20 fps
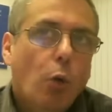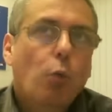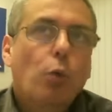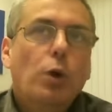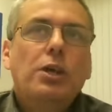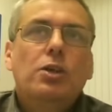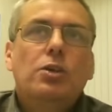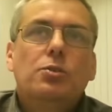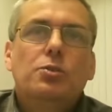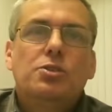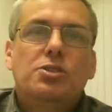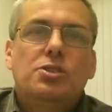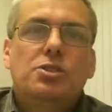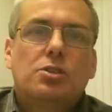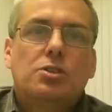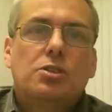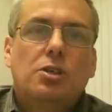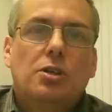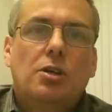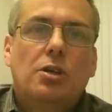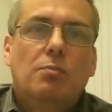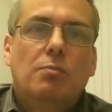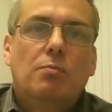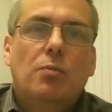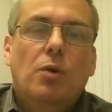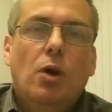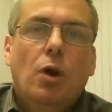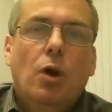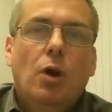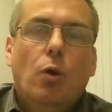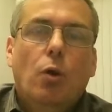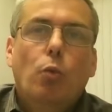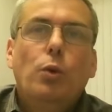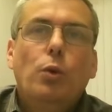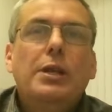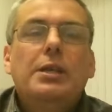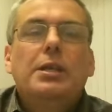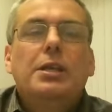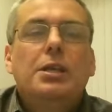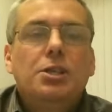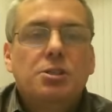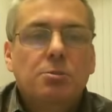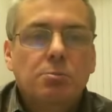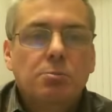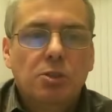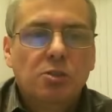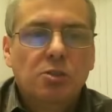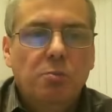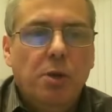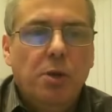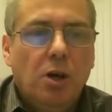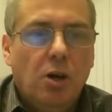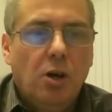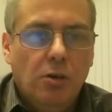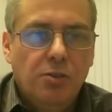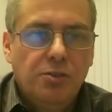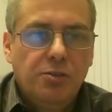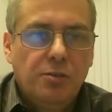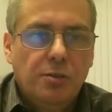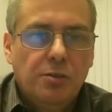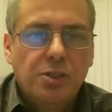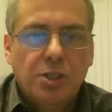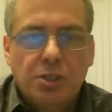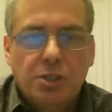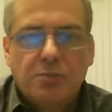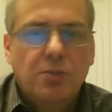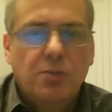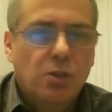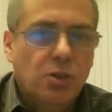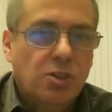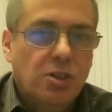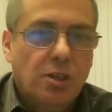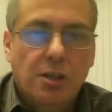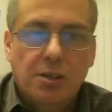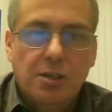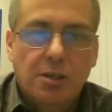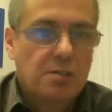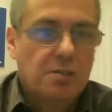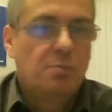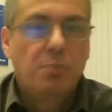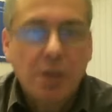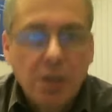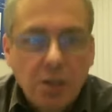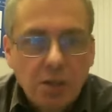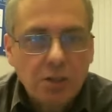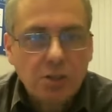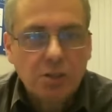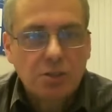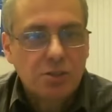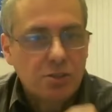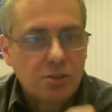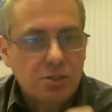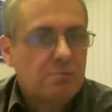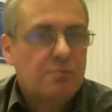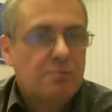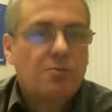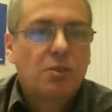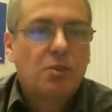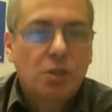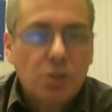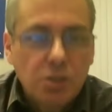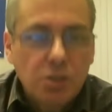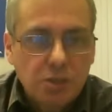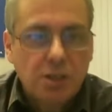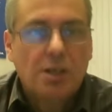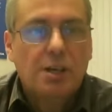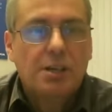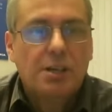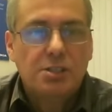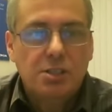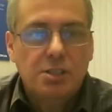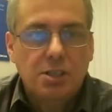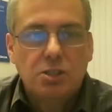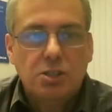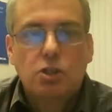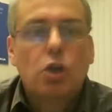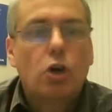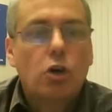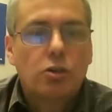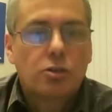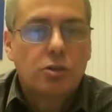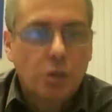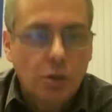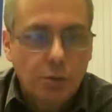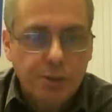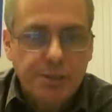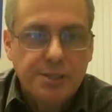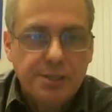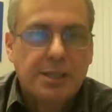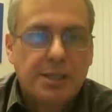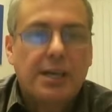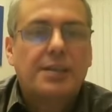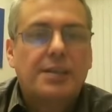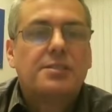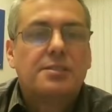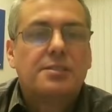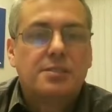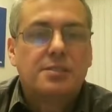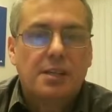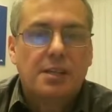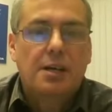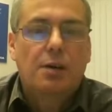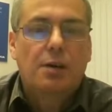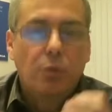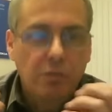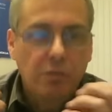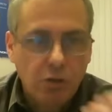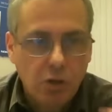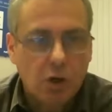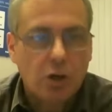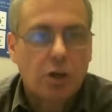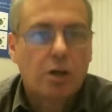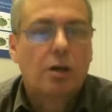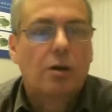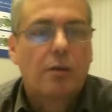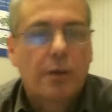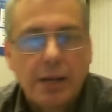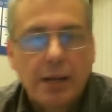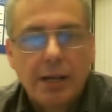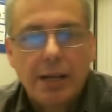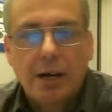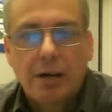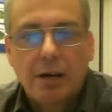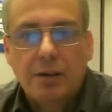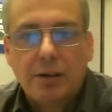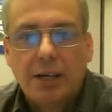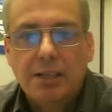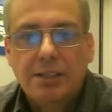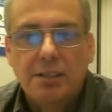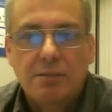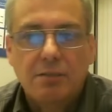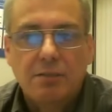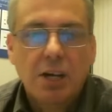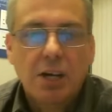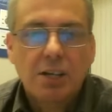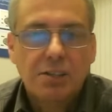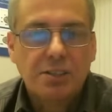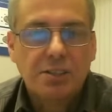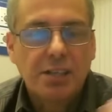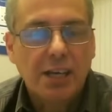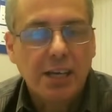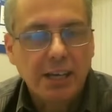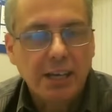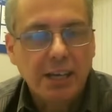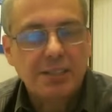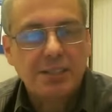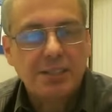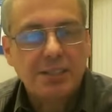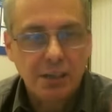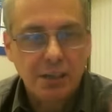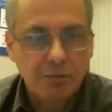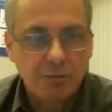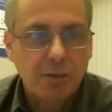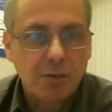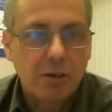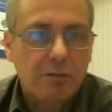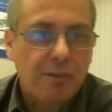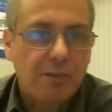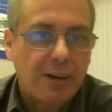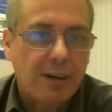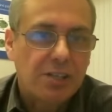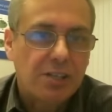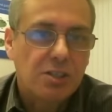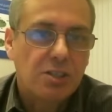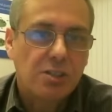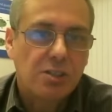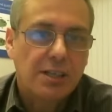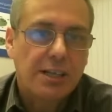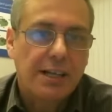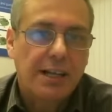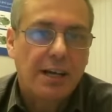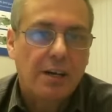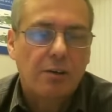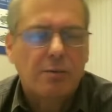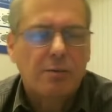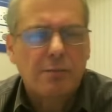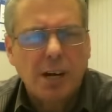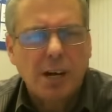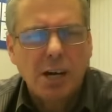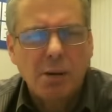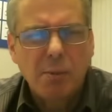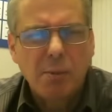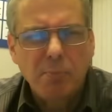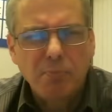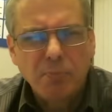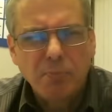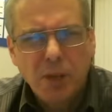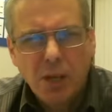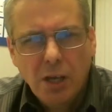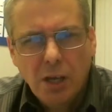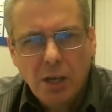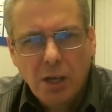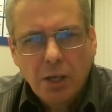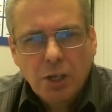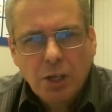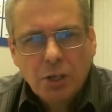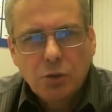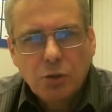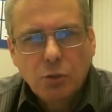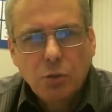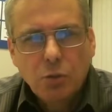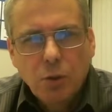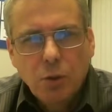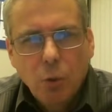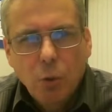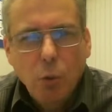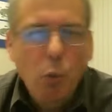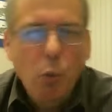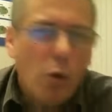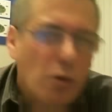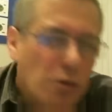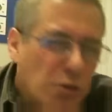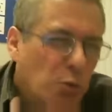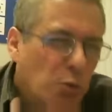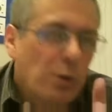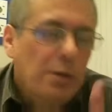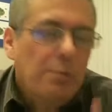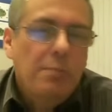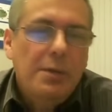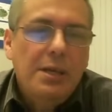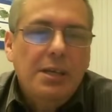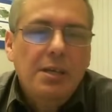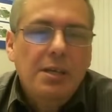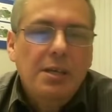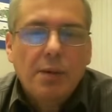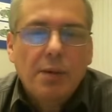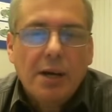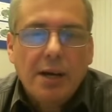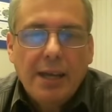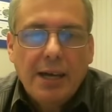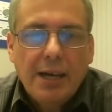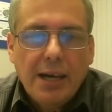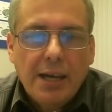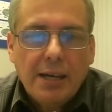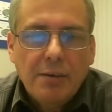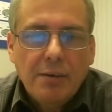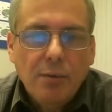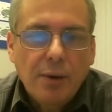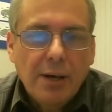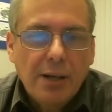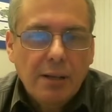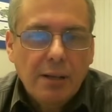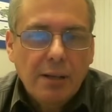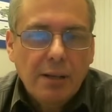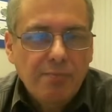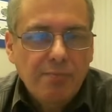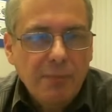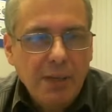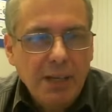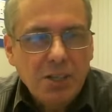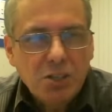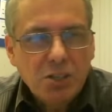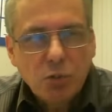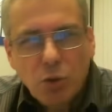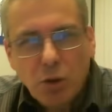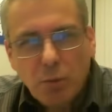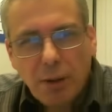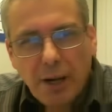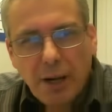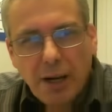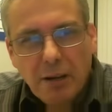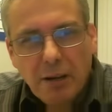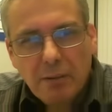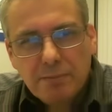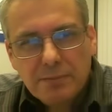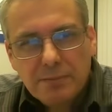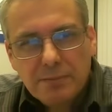We use the term, we need to move beyond just virtualized, because virtualized is not going to get us there. We've got to go to cloud native to take full advantage of the cloud environment. So what do we mean by that? Well, it's all about